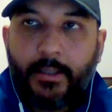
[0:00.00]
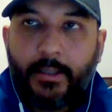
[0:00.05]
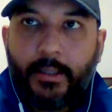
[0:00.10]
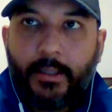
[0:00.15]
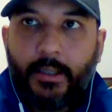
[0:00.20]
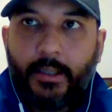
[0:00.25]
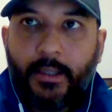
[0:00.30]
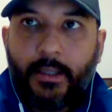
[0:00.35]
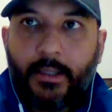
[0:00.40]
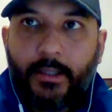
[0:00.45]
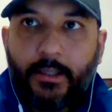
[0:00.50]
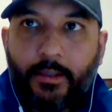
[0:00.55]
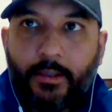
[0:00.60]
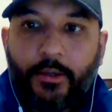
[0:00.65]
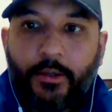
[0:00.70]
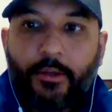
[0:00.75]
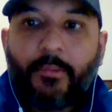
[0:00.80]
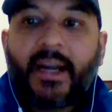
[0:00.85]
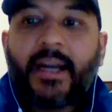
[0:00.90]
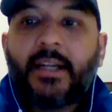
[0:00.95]

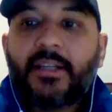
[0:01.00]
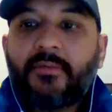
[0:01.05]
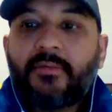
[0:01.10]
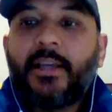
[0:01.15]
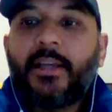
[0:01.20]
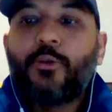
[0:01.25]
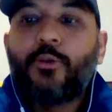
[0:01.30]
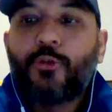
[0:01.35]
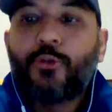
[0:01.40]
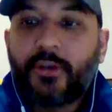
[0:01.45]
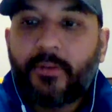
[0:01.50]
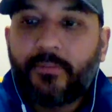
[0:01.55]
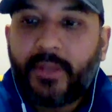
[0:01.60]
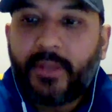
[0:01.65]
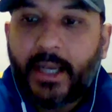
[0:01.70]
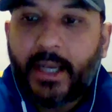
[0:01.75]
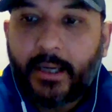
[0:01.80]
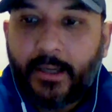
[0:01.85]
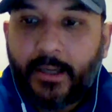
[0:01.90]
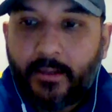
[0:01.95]
you might as well use him
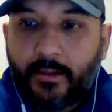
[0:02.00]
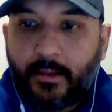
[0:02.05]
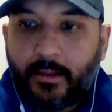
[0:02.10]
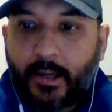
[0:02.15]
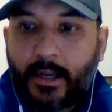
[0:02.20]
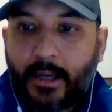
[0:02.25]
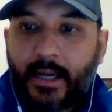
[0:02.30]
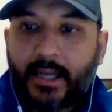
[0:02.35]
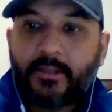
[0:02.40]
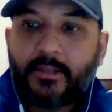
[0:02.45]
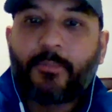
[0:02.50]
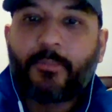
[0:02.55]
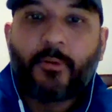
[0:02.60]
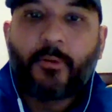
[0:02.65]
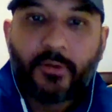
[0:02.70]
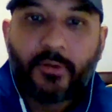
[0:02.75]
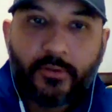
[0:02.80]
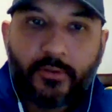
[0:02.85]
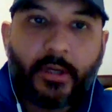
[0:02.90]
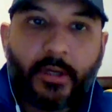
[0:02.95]
there as
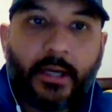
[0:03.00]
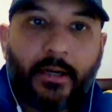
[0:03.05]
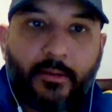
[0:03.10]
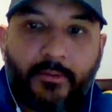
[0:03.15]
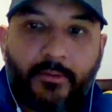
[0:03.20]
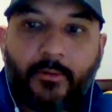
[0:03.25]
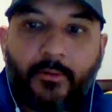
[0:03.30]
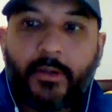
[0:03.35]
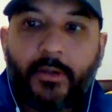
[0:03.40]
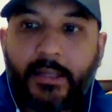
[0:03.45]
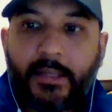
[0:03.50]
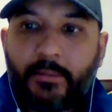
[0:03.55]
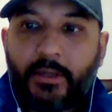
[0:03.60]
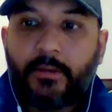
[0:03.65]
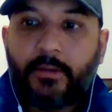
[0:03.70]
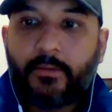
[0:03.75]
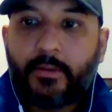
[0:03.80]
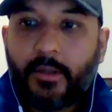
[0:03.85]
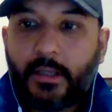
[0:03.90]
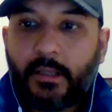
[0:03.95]
opposed to kind of throwing him
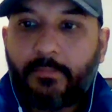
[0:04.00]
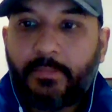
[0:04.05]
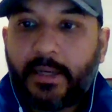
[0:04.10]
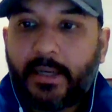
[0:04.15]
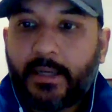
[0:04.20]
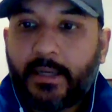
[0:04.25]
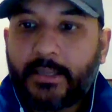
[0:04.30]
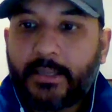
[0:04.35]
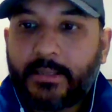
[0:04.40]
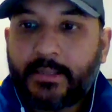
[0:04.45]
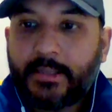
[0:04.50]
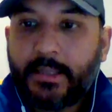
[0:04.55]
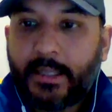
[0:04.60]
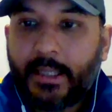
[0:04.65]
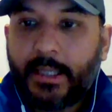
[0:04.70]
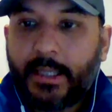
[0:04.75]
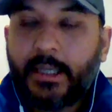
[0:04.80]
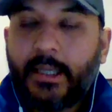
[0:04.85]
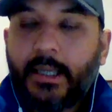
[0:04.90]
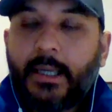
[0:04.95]
into the deep end at
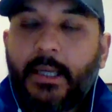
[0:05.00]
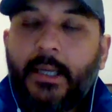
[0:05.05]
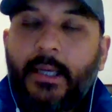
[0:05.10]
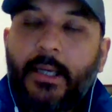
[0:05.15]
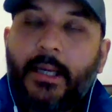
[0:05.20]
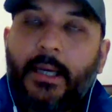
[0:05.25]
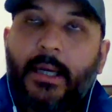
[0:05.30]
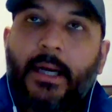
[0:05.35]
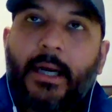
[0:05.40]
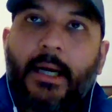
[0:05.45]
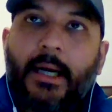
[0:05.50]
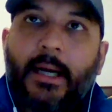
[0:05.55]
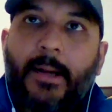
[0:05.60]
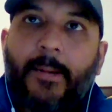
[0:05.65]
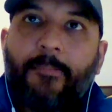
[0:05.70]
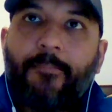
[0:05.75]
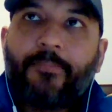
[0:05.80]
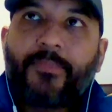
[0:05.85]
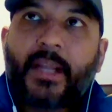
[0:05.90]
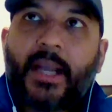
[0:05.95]
City.
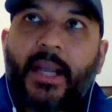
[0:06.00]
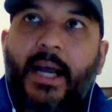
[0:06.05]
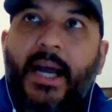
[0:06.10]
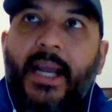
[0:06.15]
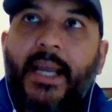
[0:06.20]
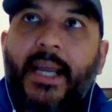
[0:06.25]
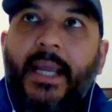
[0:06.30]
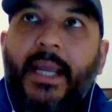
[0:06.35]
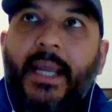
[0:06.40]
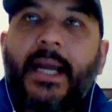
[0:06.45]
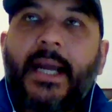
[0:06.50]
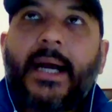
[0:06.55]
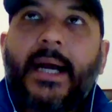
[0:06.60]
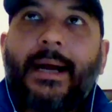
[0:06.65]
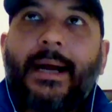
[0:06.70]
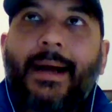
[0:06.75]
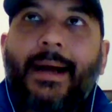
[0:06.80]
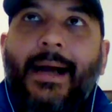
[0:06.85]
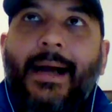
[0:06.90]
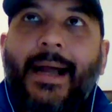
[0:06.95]
I
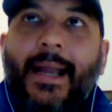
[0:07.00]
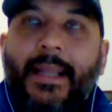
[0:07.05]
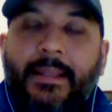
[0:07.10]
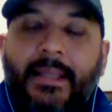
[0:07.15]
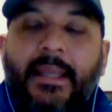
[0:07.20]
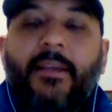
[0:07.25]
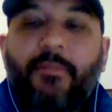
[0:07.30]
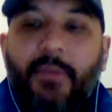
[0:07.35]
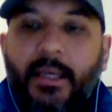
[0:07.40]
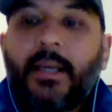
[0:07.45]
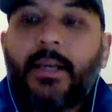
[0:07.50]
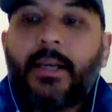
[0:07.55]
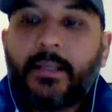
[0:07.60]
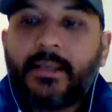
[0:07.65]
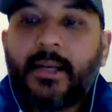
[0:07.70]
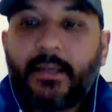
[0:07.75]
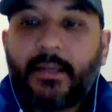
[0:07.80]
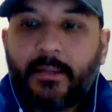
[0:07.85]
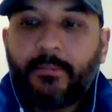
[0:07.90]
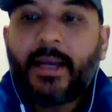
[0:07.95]
think we need a
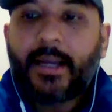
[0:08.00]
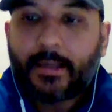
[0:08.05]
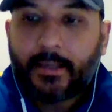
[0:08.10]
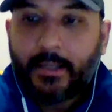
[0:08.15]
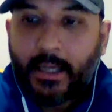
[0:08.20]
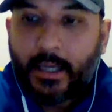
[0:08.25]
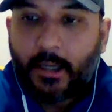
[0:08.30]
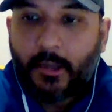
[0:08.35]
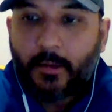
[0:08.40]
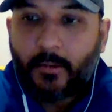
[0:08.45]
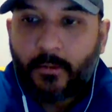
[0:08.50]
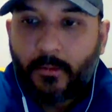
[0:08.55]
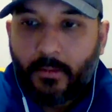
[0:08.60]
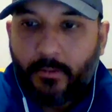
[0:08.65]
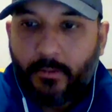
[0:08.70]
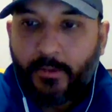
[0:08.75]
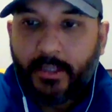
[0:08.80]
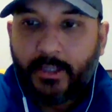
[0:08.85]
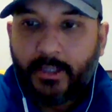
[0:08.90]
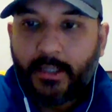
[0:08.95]
centre back now,
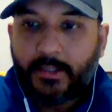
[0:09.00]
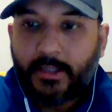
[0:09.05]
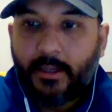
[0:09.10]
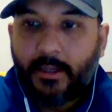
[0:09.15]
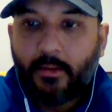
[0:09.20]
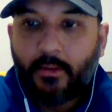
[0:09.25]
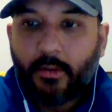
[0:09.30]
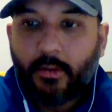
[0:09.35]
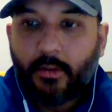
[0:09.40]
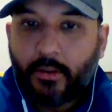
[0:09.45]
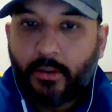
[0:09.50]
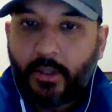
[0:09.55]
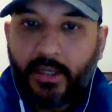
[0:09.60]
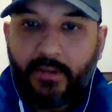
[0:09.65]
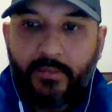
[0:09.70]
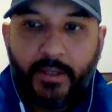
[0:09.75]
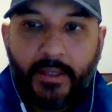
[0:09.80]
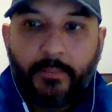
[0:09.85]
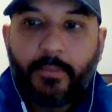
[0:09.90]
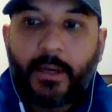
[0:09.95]
whether it's a loan or
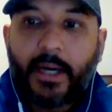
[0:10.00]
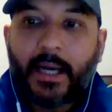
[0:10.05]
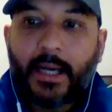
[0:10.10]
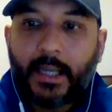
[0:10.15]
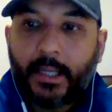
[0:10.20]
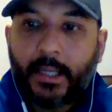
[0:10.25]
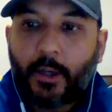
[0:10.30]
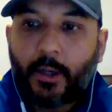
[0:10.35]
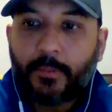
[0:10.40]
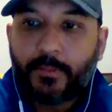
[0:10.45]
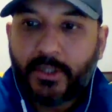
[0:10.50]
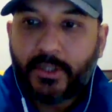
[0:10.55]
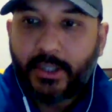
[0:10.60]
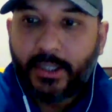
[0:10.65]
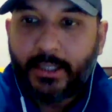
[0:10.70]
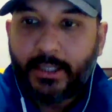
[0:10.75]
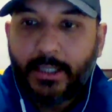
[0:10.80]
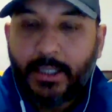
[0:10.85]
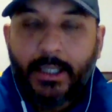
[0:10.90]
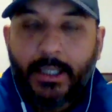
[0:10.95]
even a buy
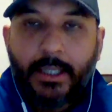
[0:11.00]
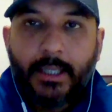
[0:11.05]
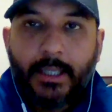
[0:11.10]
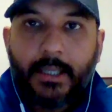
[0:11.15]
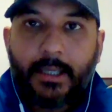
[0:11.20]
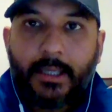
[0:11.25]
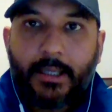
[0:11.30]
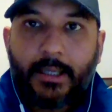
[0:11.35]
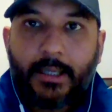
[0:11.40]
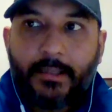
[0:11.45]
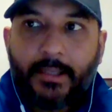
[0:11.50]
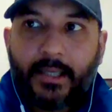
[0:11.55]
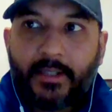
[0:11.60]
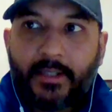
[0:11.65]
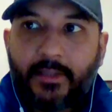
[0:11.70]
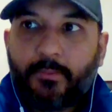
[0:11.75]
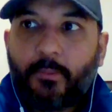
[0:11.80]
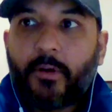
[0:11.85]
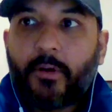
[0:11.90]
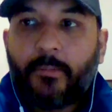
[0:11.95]
option.
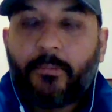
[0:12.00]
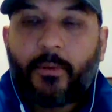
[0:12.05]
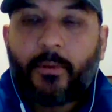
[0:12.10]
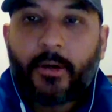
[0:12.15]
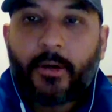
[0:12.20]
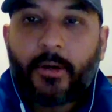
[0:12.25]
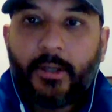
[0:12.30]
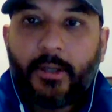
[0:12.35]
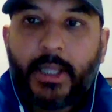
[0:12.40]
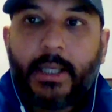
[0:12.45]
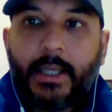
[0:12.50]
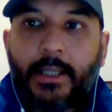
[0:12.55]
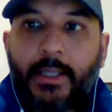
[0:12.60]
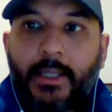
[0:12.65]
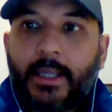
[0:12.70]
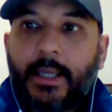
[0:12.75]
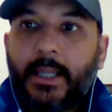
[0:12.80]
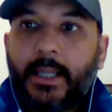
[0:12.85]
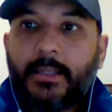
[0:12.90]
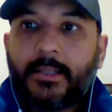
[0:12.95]
That's more important than
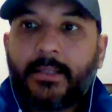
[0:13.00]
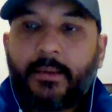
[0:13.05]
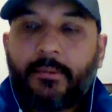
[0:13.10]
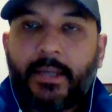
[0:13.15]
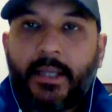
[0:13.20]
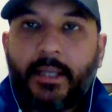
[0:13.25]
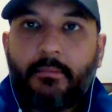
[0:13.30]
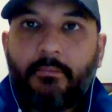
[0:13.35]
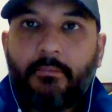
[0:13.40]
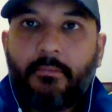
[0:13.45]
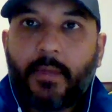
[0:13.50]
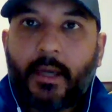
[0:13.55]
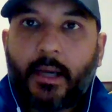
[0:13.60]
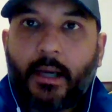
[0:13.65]
anything else. I mean,